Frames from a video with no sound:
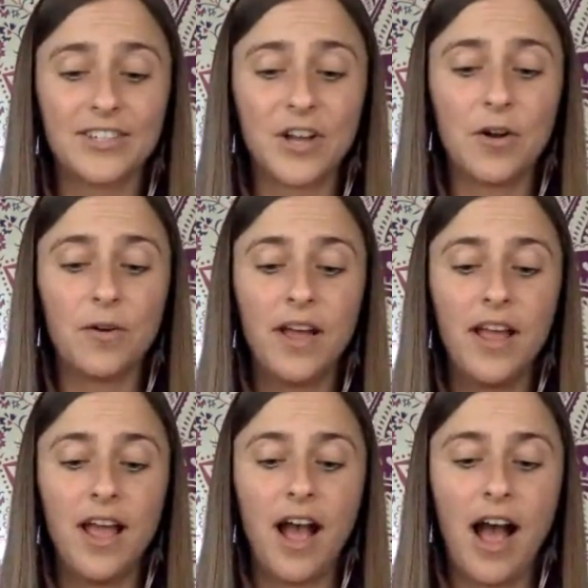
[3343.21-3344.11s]
So
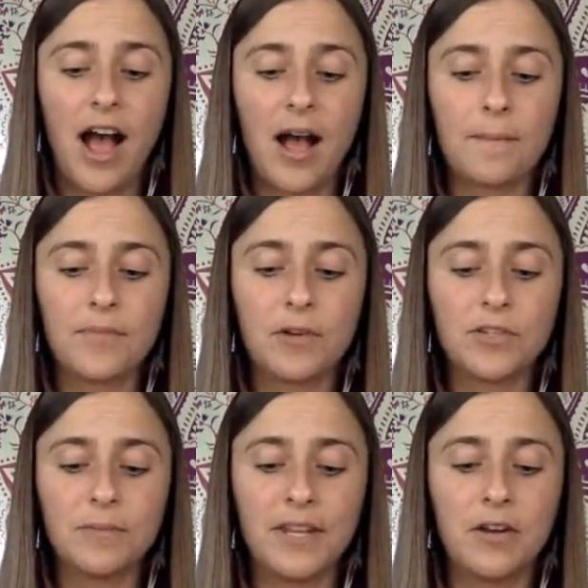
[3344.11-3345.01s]

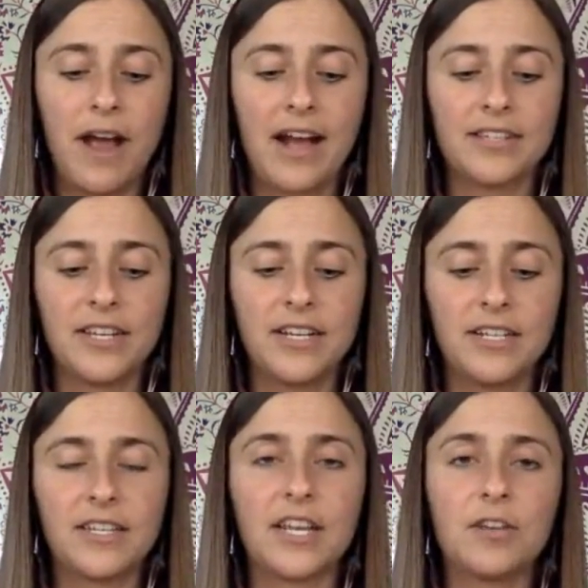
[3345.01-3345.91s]
those amino
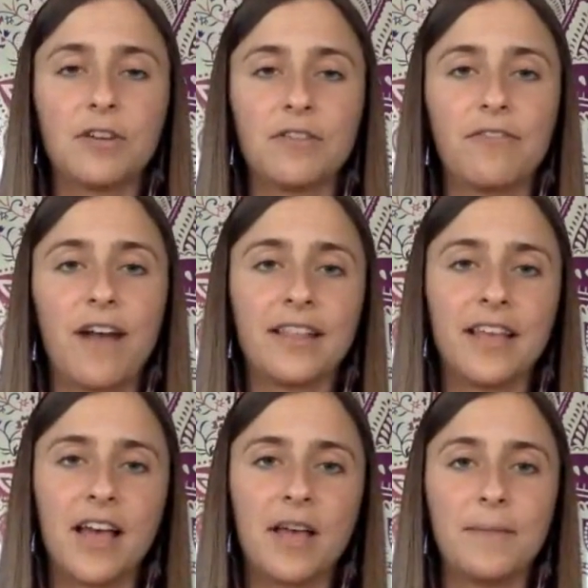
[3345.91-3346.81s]
acids, like you can find
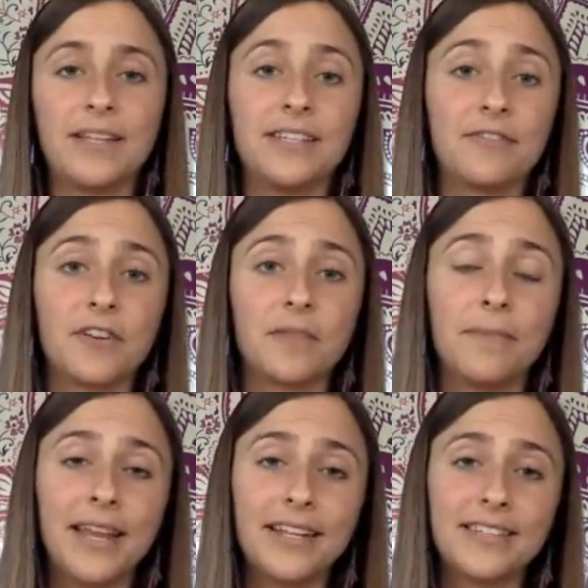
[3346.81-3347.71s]
them in different
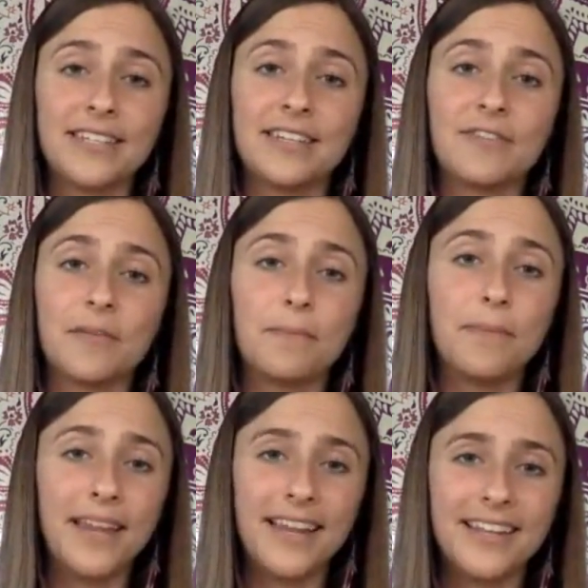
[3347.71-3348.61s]
meats and different
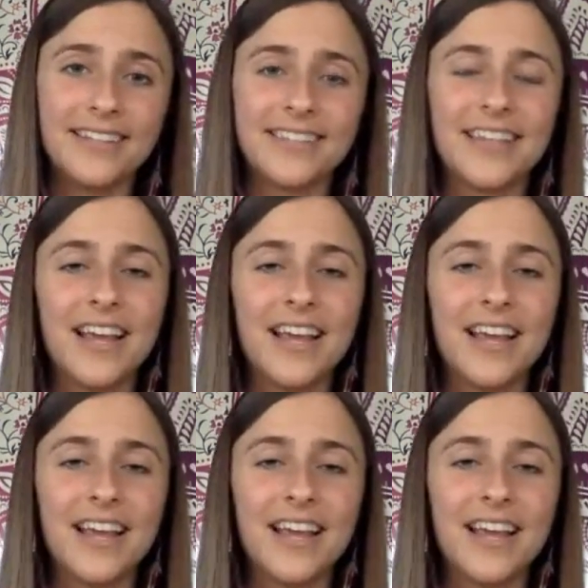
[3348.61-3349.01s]
beans,